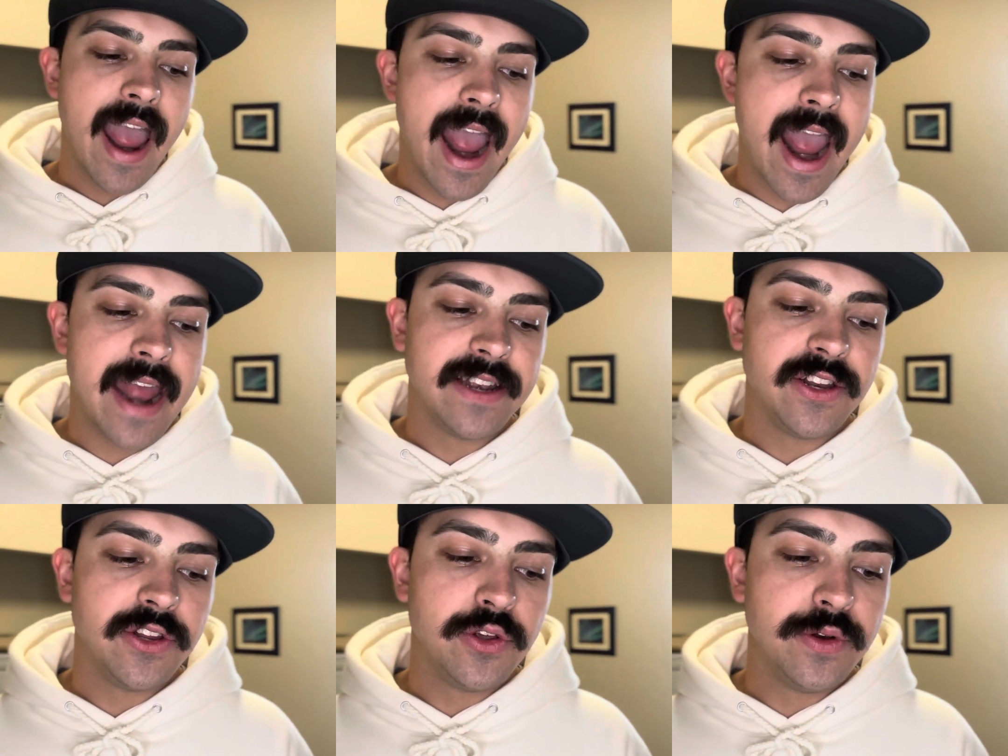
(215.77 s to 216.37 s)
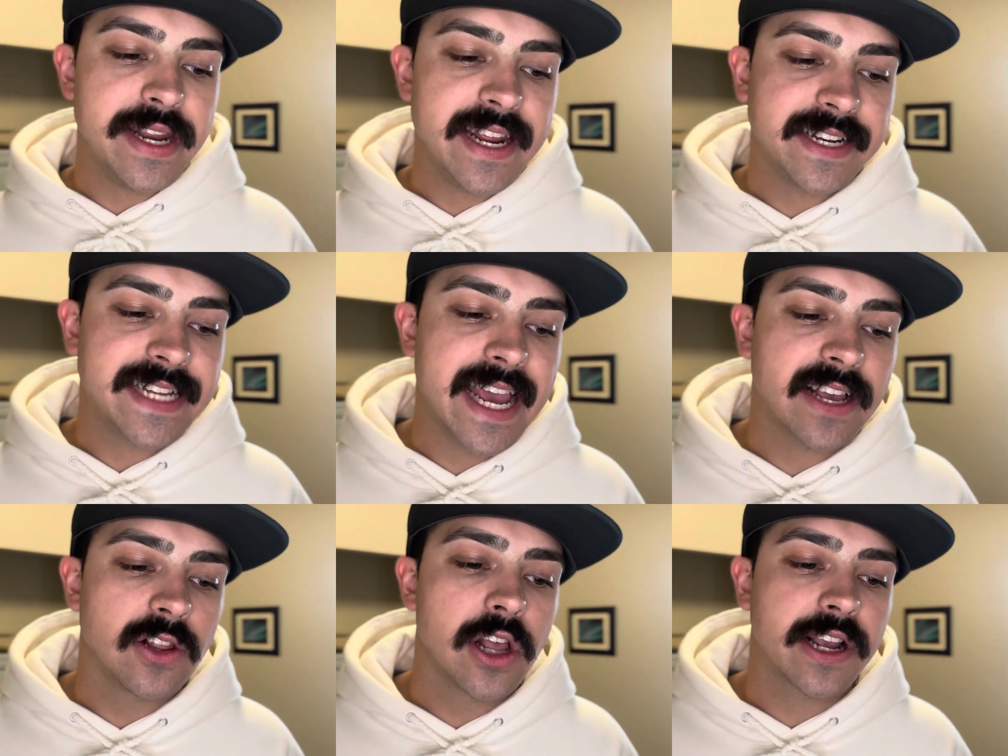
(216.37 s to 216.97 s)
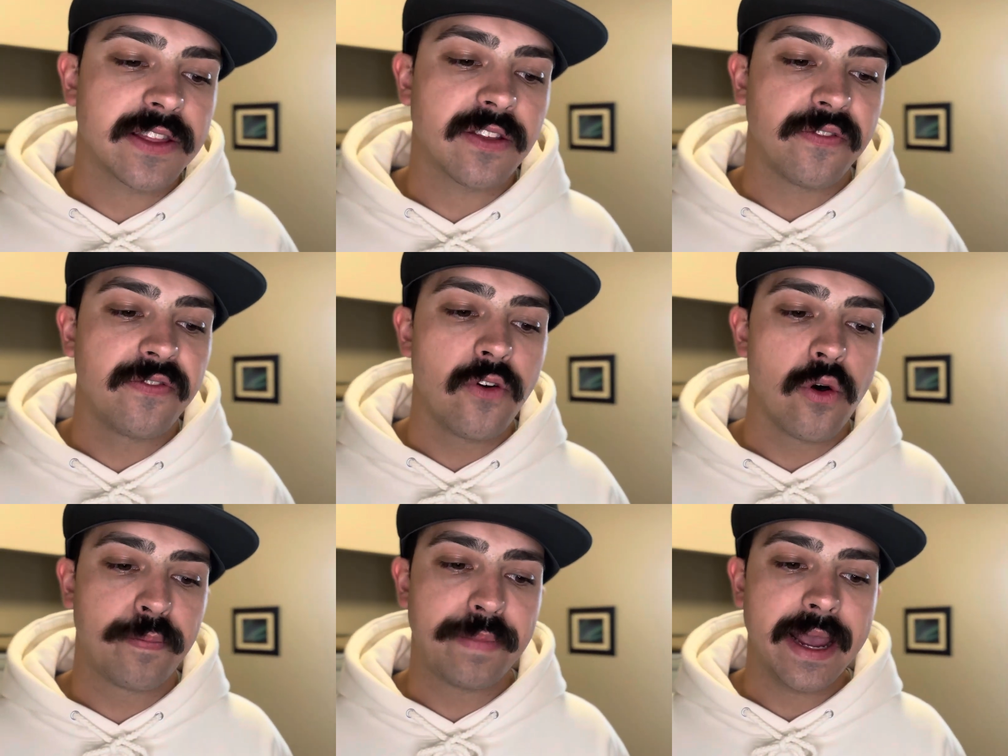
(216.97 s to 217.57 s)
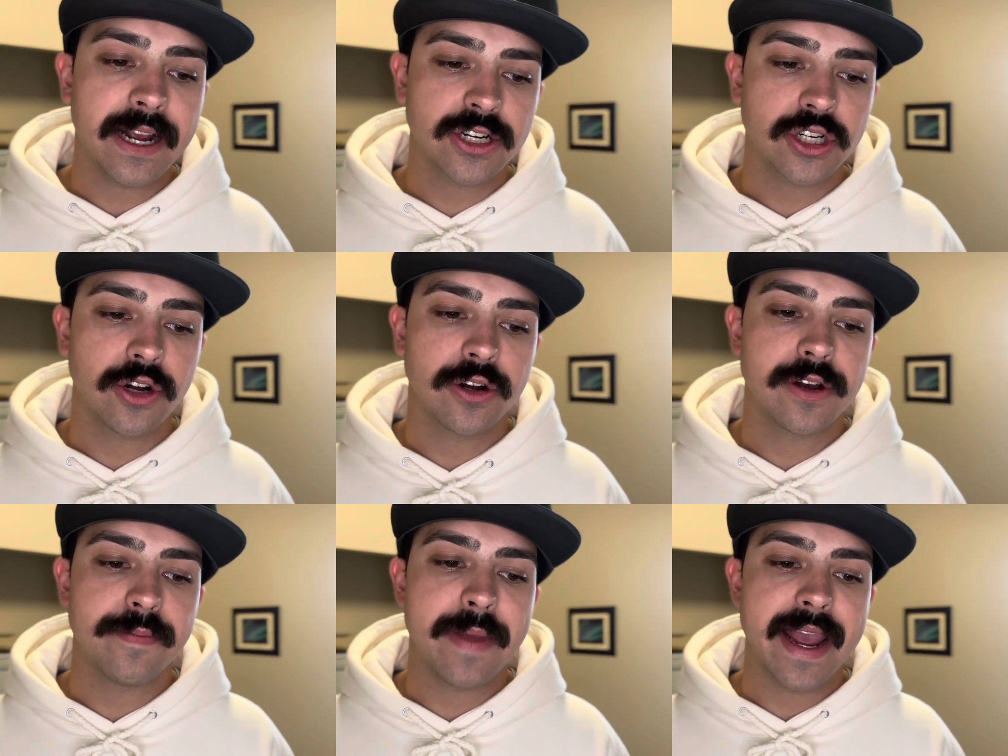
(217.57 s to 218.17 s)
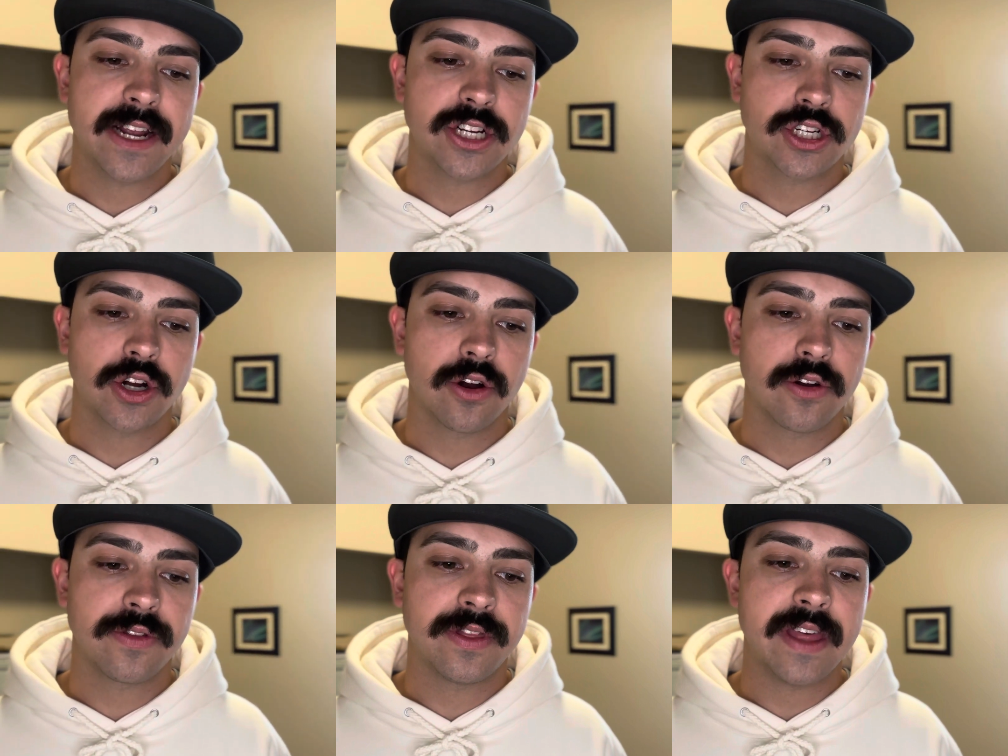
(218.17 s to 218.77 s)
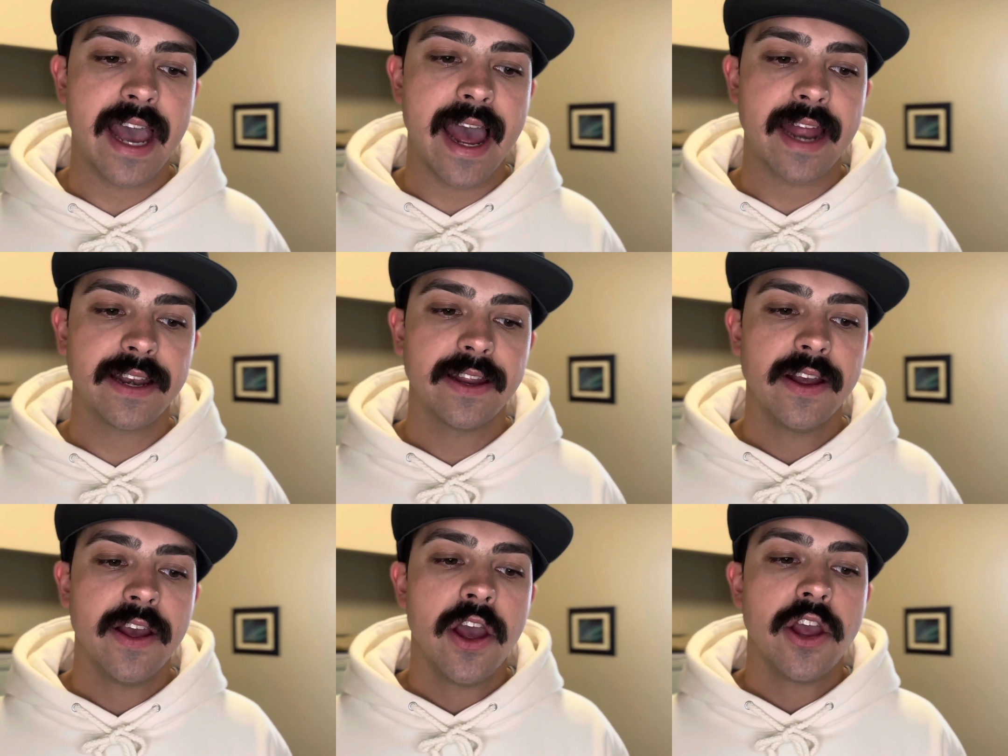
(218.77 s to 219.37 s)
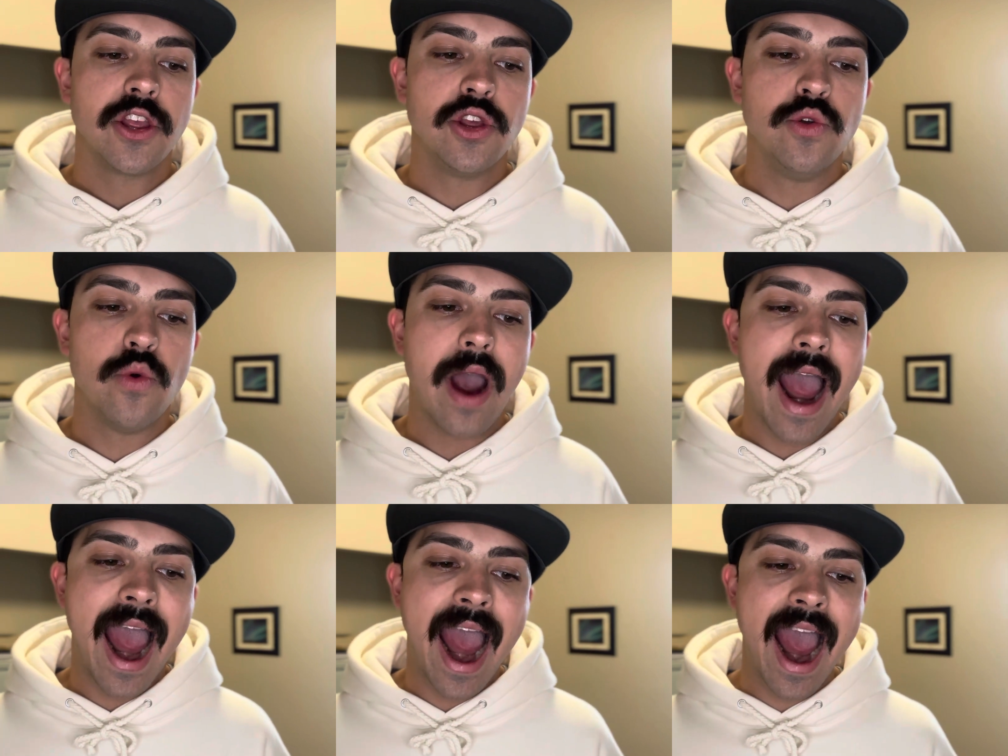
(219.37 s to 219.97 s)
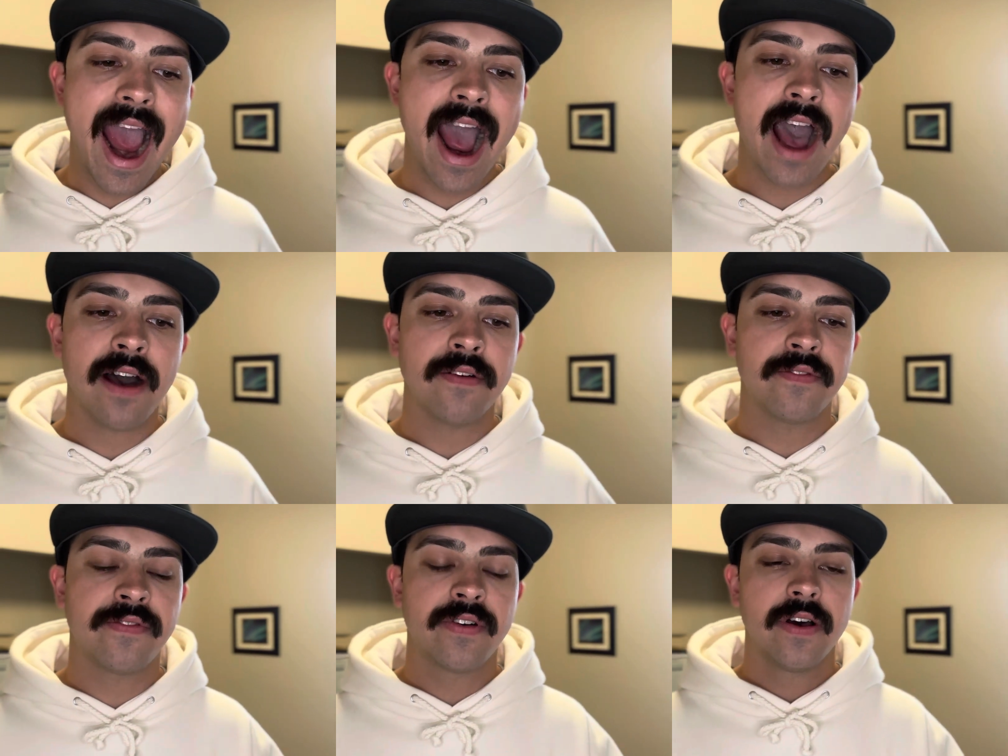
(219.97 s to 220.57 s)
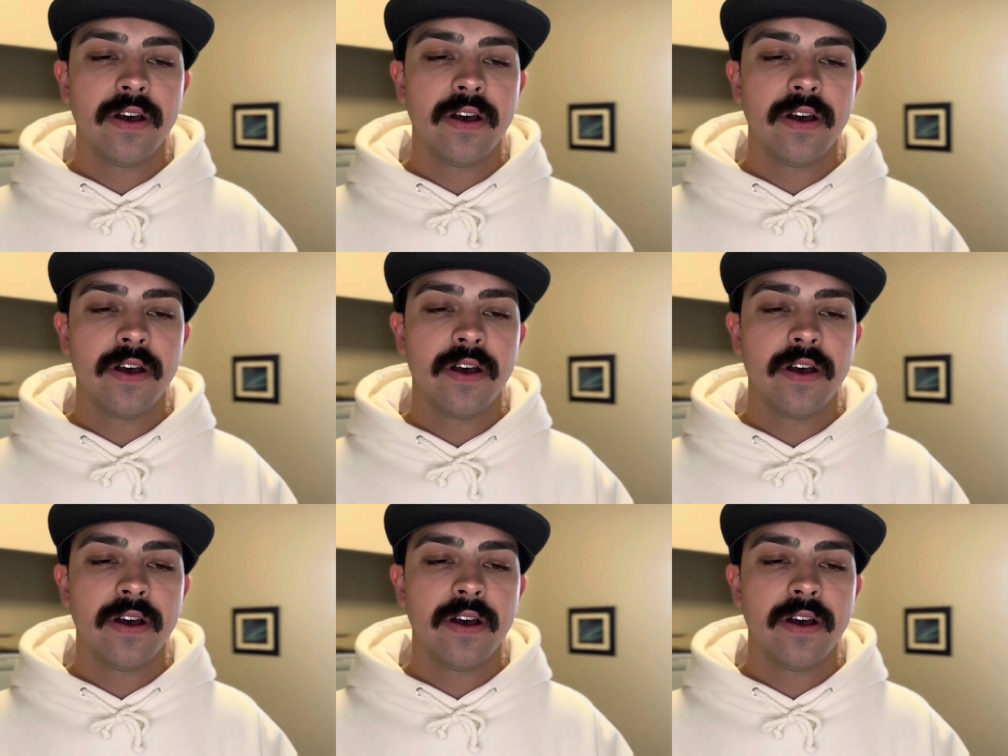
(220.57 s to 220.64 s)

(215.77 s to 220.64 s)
And you need to take a look at the full picture to make sure that you have